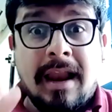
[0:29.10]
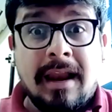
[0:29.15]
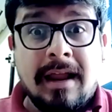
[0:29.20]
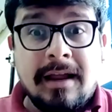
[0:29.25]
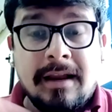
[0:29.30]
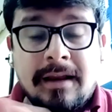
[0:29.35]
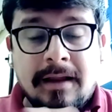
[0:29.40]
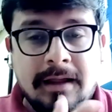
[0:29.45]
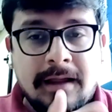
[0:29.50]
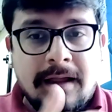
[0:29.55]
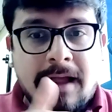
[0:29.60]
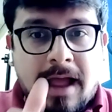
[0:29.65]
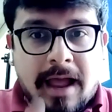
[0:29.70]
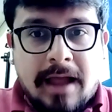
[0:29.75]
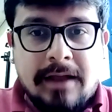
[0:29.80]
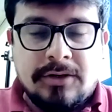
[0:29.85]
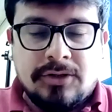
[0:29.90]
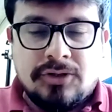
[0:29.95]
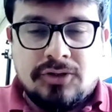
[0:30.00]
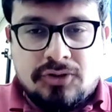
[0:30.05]
today we are
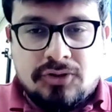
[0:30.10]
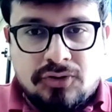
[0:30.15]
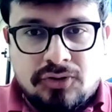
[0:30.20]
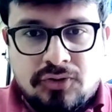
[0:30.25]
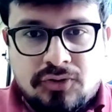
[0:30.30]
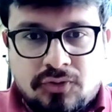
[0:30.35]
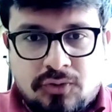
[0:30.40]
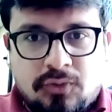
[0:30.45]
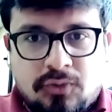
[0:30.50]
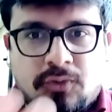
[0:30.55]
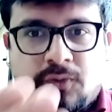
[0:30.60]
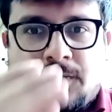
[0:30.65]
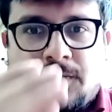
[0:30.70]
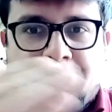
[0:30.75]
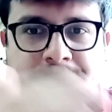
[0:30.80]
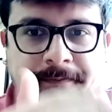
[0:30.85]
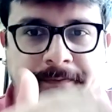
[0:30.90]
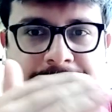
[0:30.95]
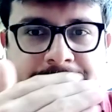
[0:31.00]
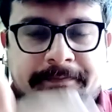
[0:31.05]
starting graphics
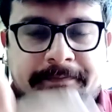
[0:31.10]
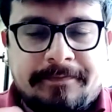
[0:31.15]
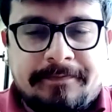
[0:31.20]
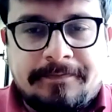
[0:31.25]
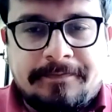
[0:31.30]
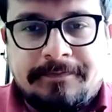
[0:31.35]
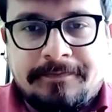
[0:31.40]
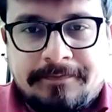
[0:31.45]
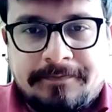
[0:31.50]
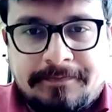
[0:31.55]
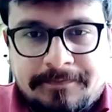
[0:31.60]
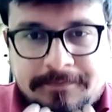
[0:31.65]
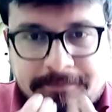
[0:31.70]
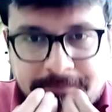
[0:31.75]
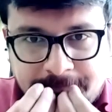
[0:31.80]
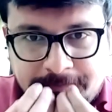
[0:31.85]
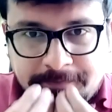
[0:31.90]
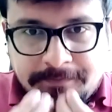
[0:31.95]
designing course for deaf.